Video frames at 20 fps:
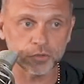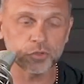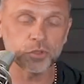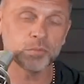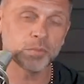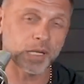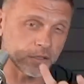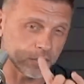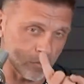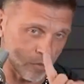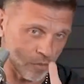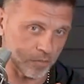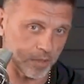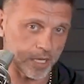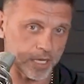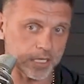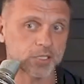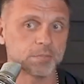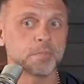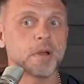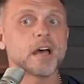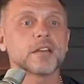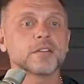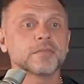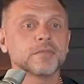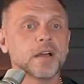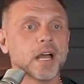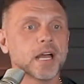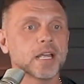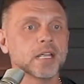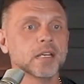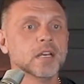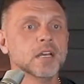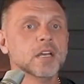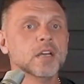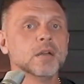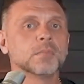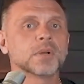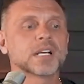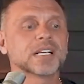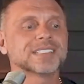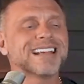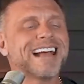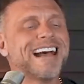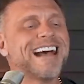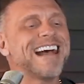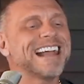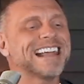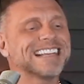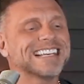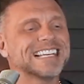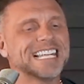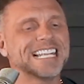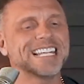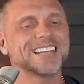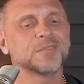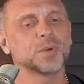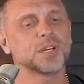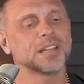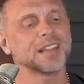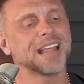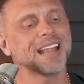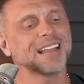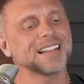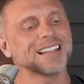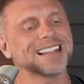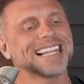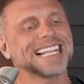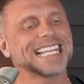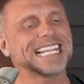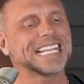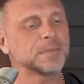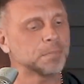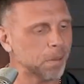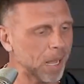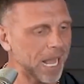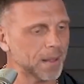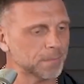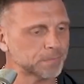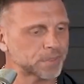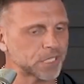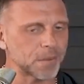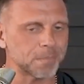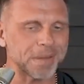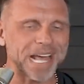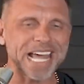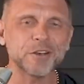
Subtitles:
YouTube. I don't block Spotify because I need, when that lead pops up,